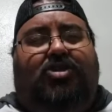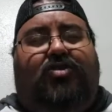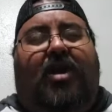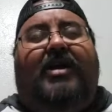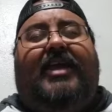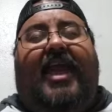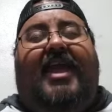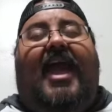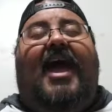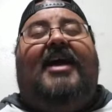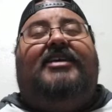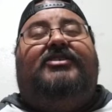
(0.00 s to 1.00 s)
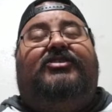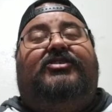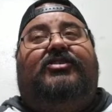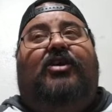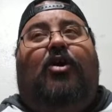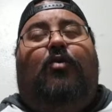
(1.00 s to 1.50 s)
Drake
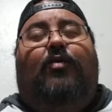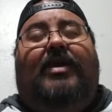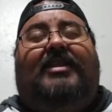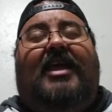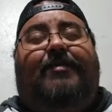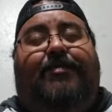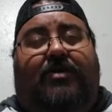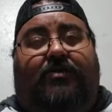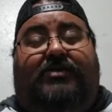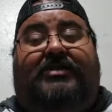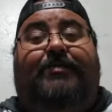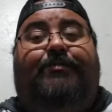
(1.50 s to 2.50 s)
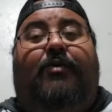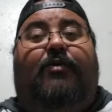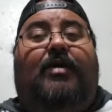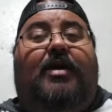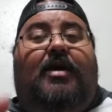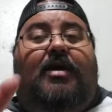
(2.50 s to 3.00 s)
as a re-debut?
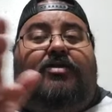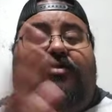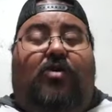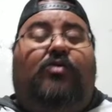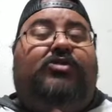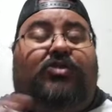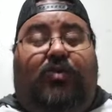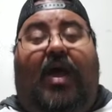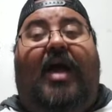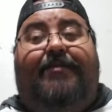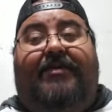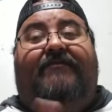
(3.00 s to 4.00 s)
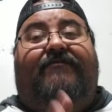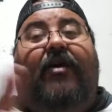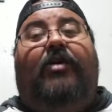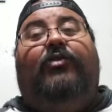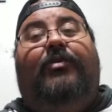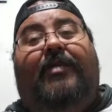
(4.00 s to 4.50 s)
Simple. Those who have been
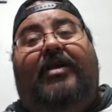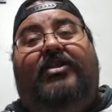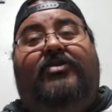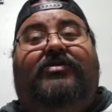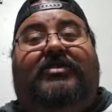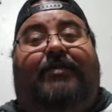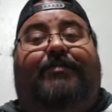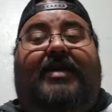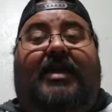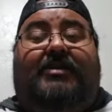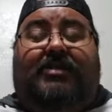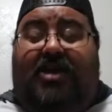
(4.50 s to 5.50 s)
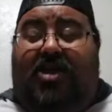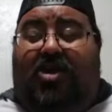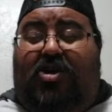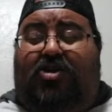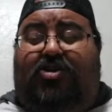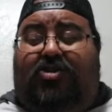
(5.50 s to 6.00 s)
following my news updates
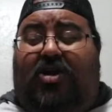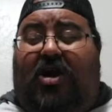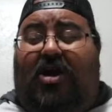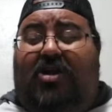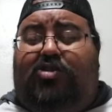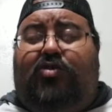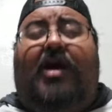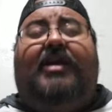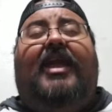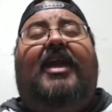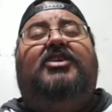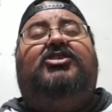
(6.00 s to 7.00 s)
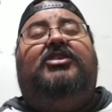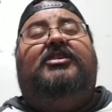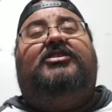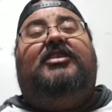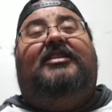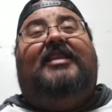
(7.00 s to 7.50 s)
uh, Drake. She
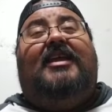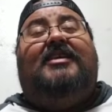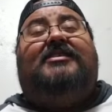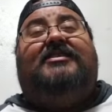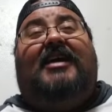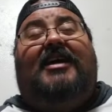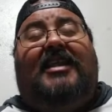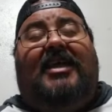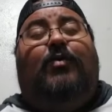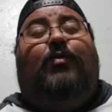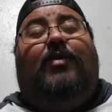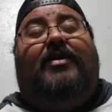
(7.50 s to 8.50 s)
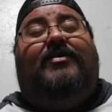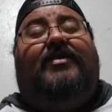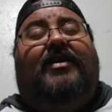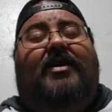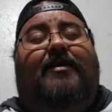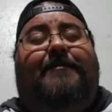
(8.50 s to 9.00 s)
is the latest signee with
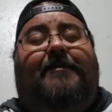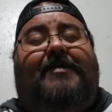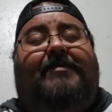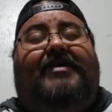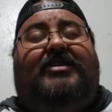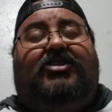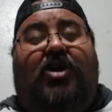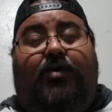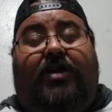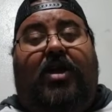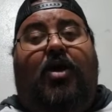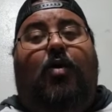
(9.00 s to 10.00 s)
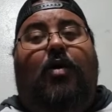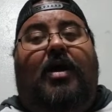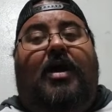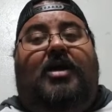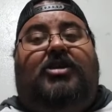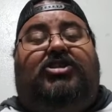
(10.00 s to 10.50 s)
PPP Tokyo.
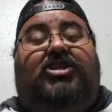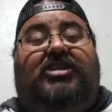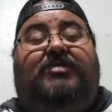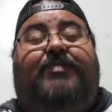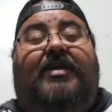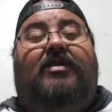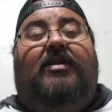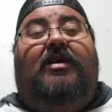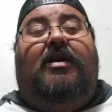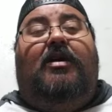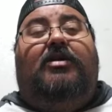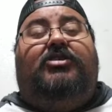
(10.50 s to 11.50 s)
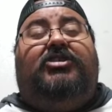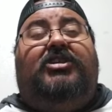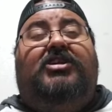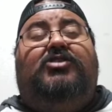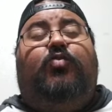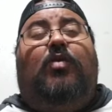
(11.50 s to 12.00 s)
She's been uh,
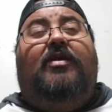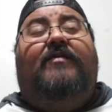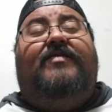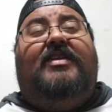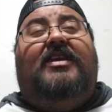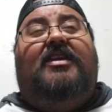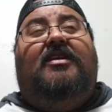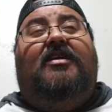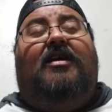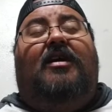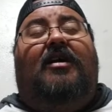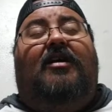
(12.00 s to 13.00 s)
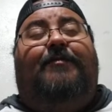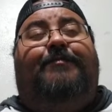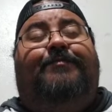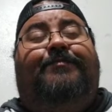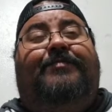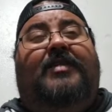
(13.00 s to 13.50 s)
she is one of the um,